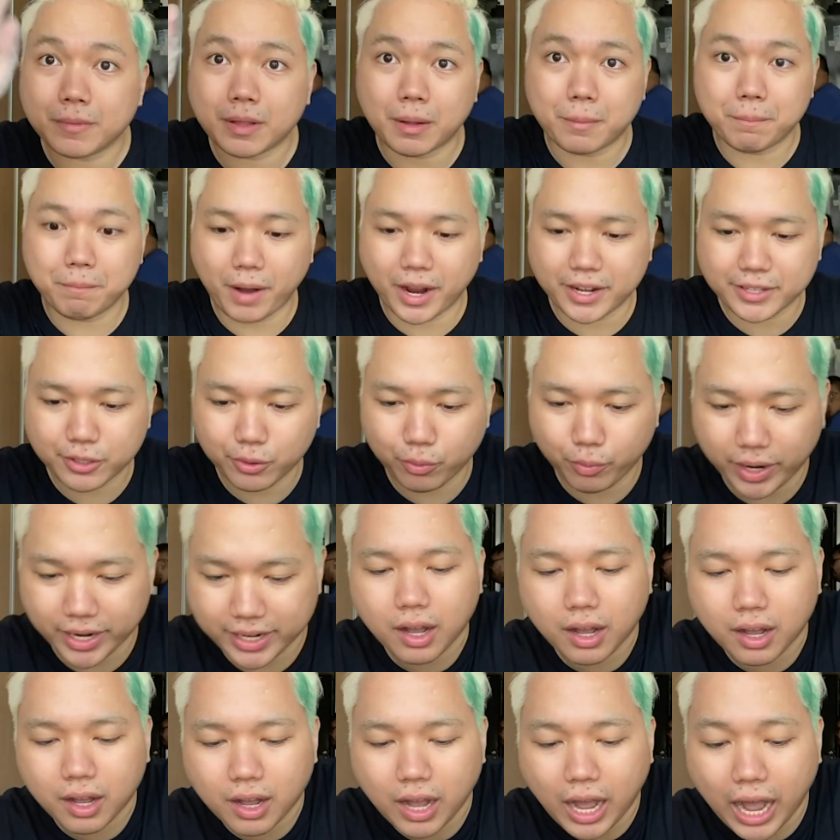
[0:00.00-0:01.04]
By the way,
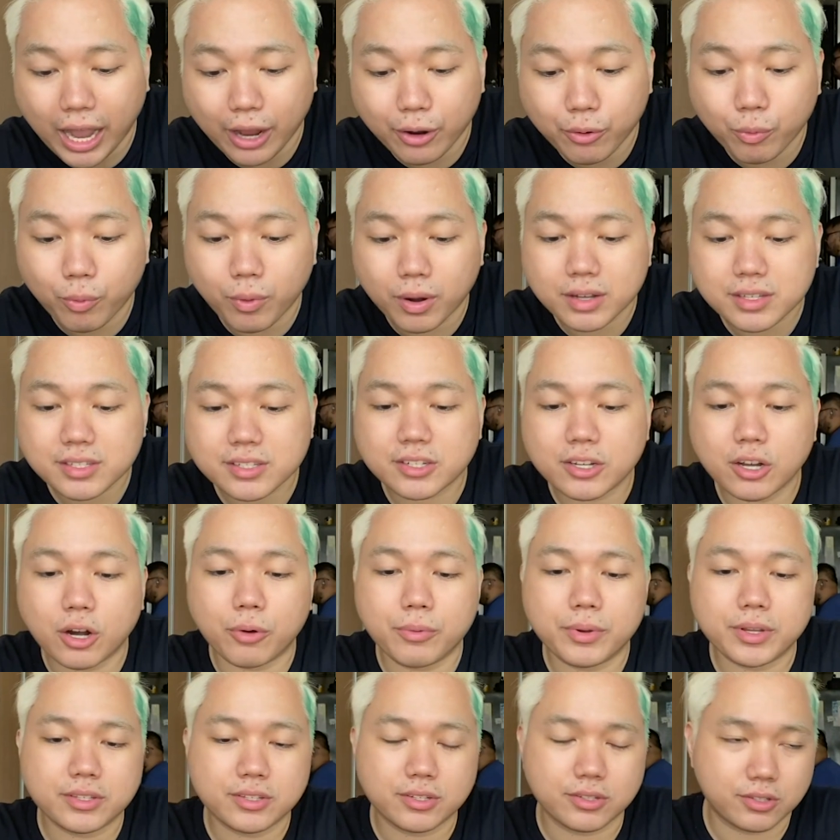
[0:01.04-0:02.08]
I was
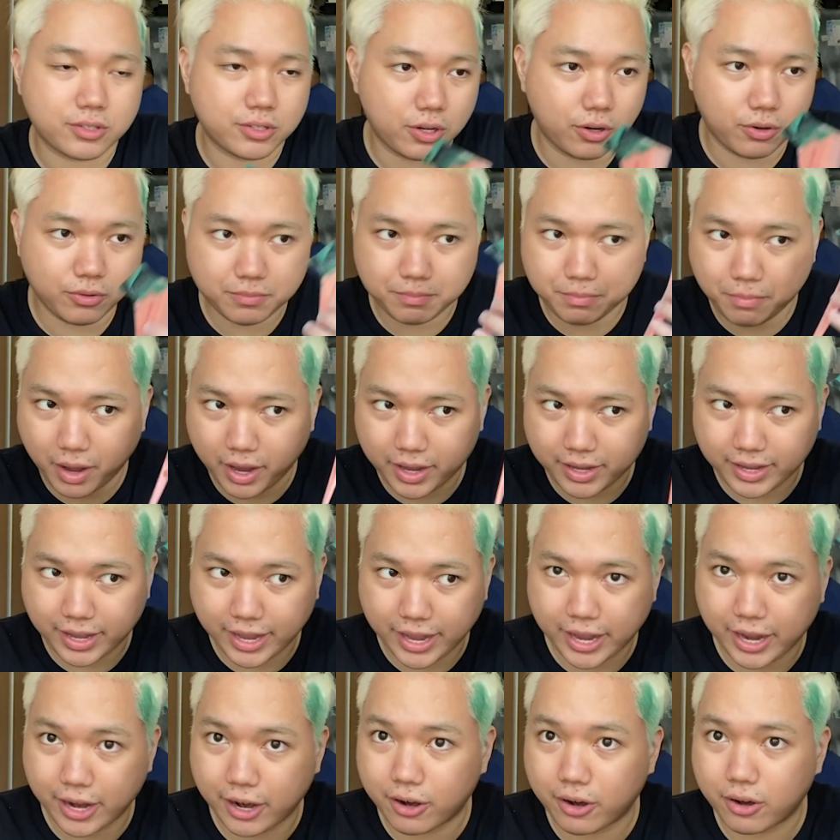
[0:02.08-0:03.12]
going to tone my
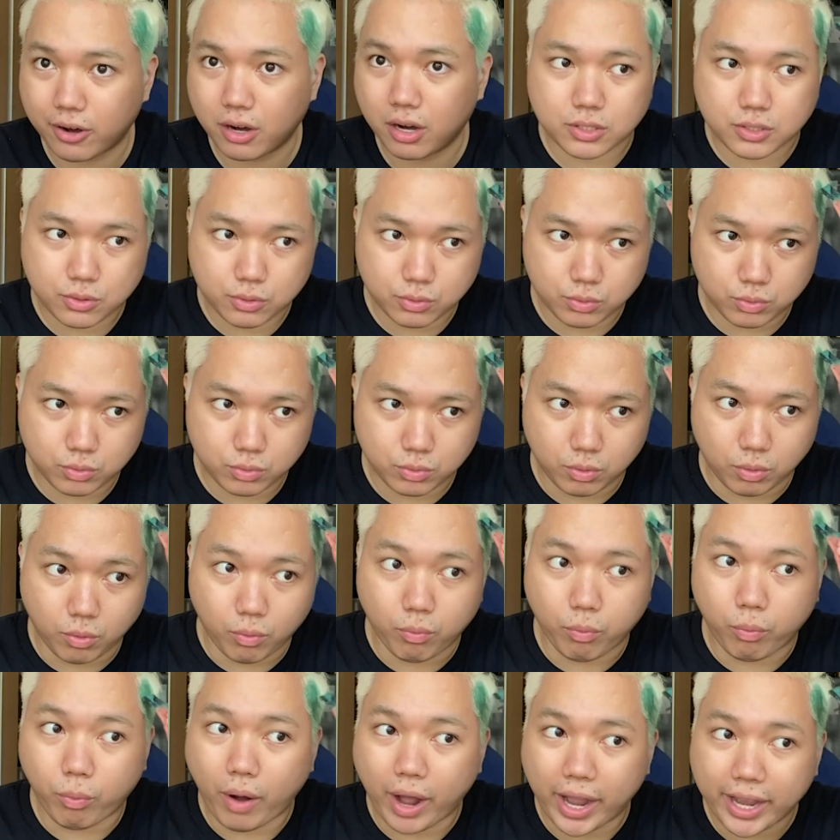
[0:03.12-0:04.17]
hair to
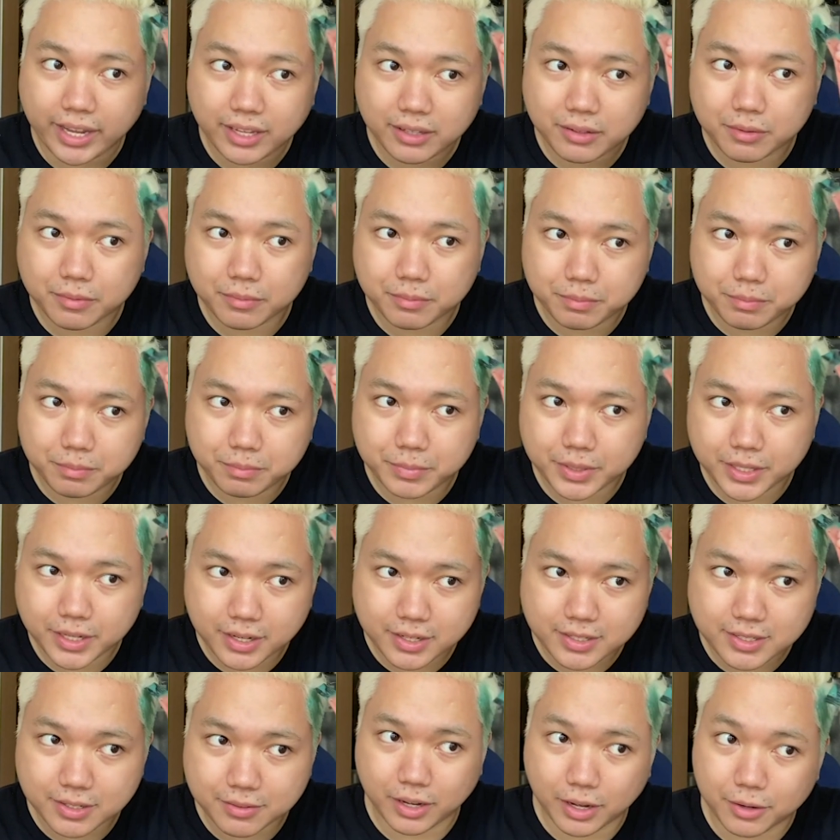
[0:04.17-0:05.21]
white
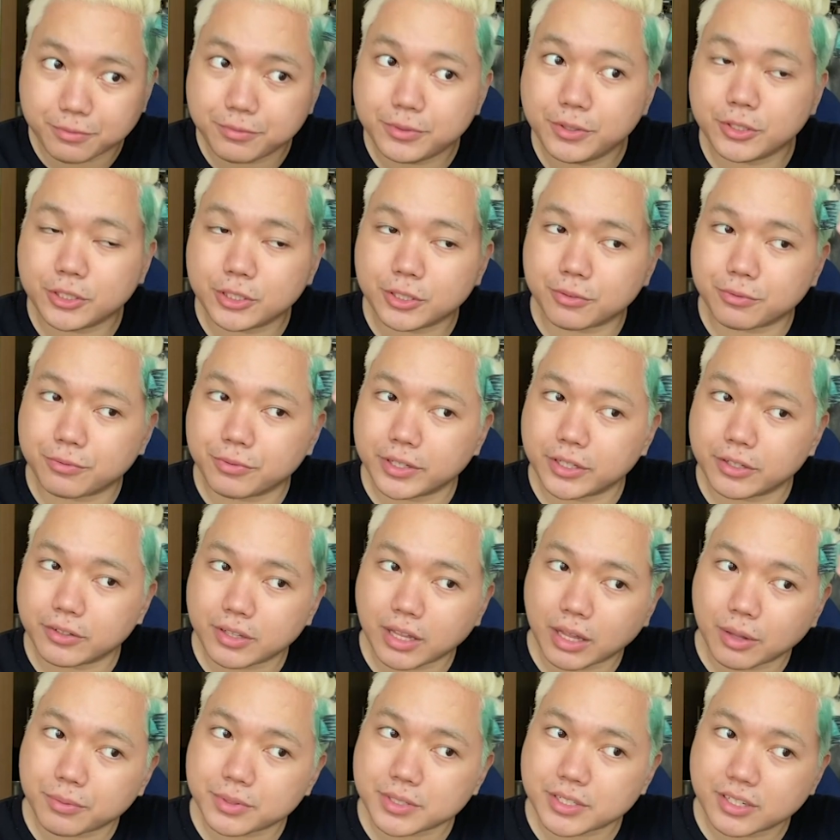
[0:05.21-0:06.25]
because of a future video
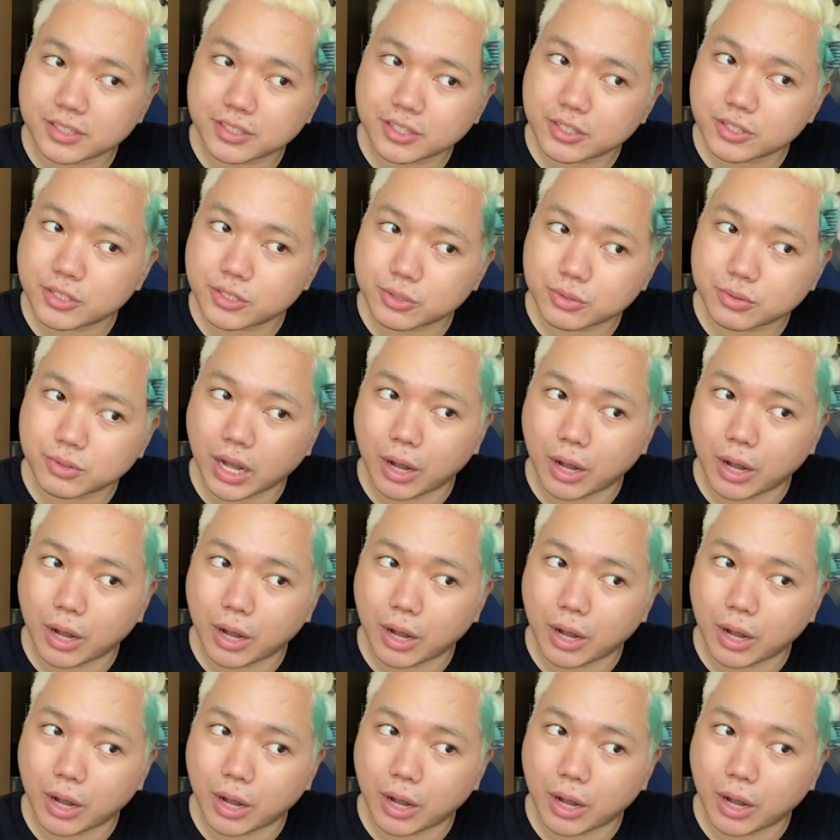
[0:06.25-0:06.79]
that I was gonna do.